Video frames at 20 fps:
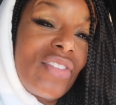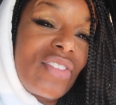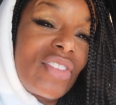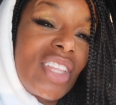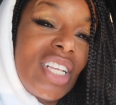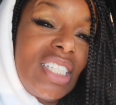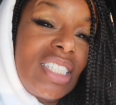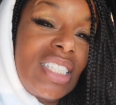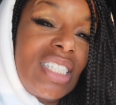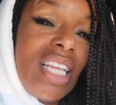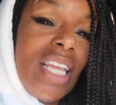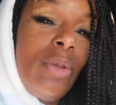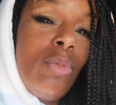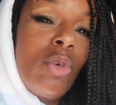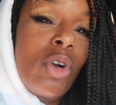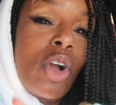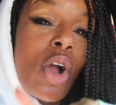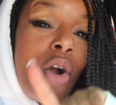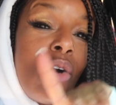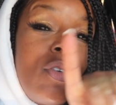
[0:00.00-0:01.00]
The seat
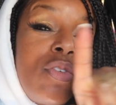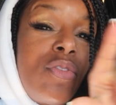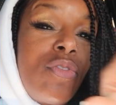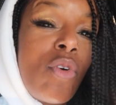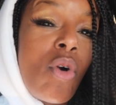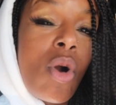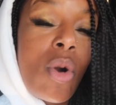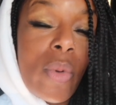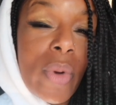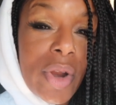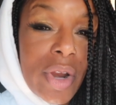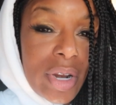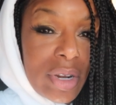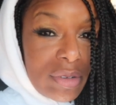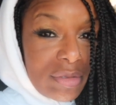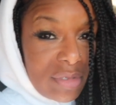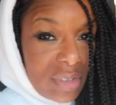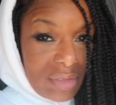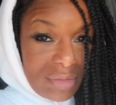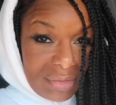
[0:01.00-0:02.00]
will go forward.
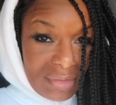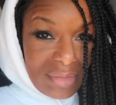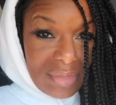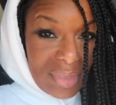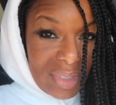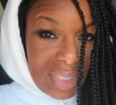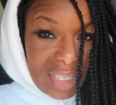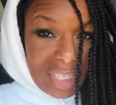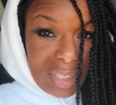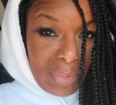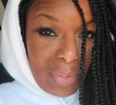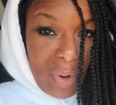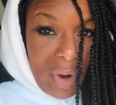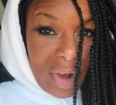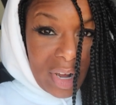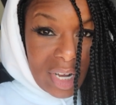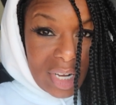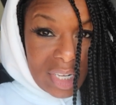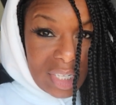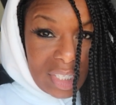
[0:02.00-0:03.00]
This
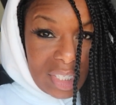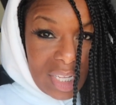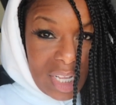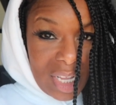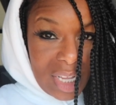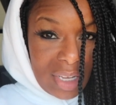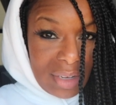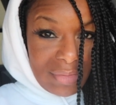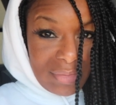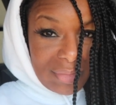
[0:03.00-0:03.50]
part of the seat,